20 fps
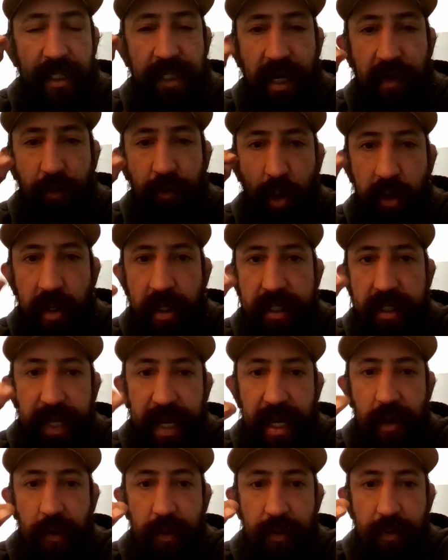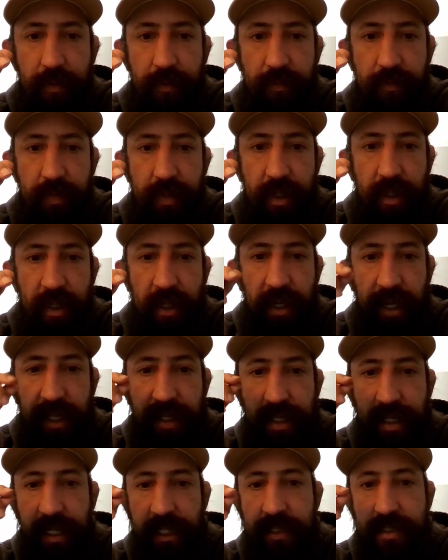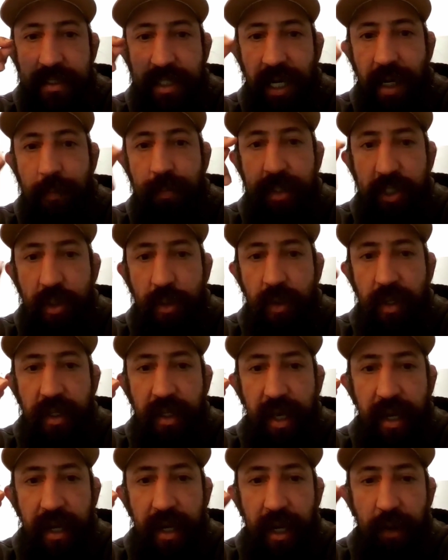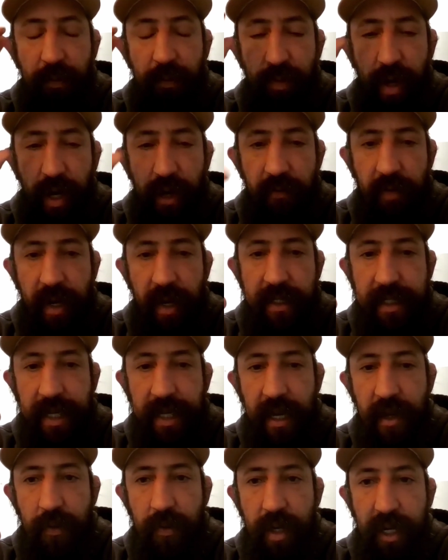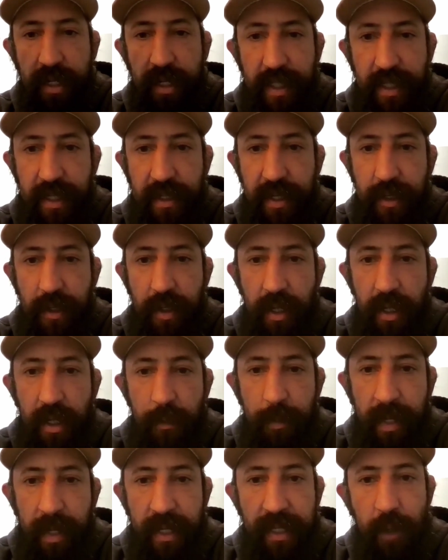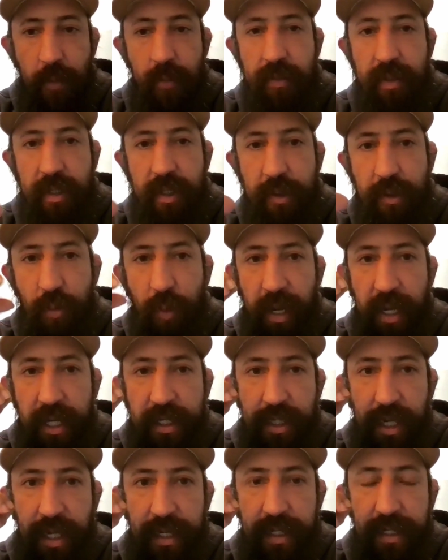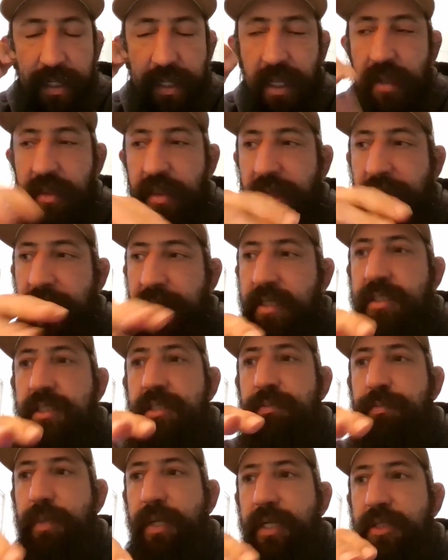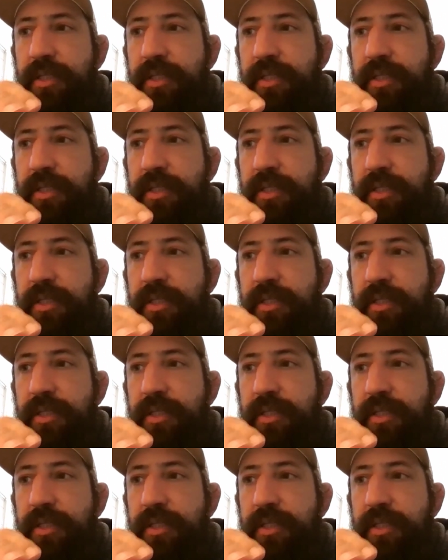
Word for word: as I wrote it down. Mm. And I mm. think I stopped doing that. I I write down. I think like man, that the way I, I did that last